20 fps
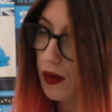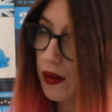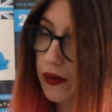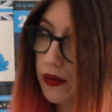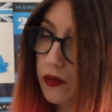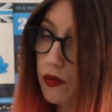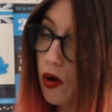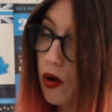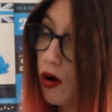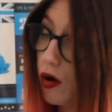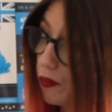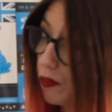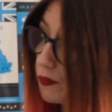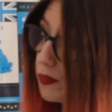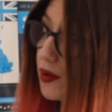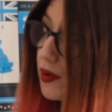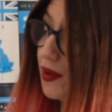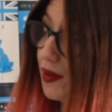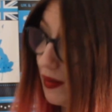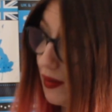I can't
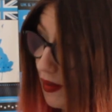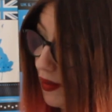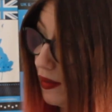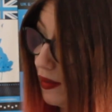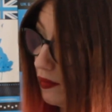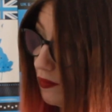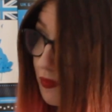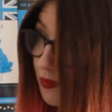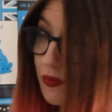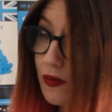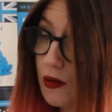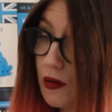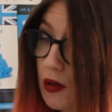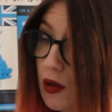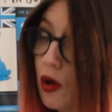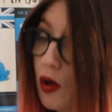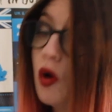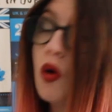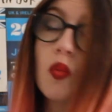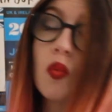believe
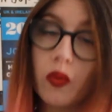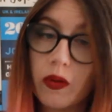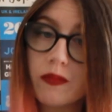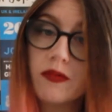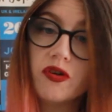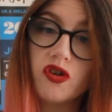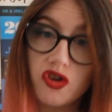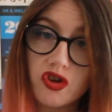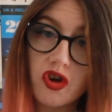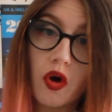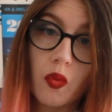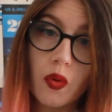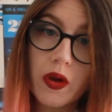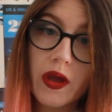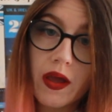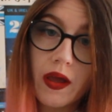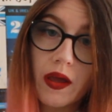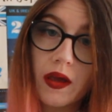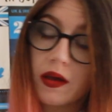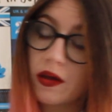we were
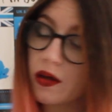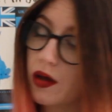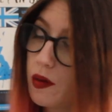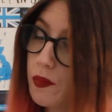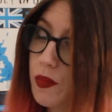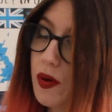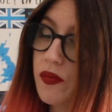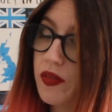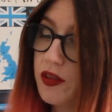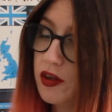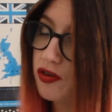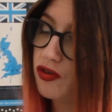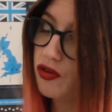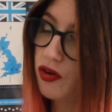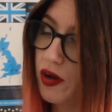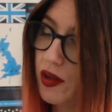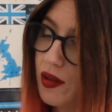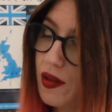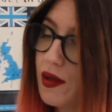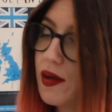joking about this
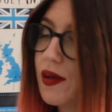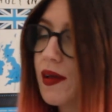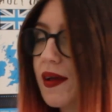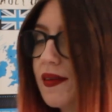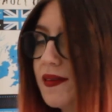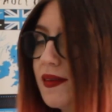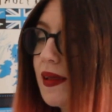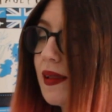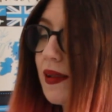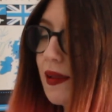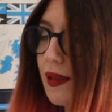trailer getting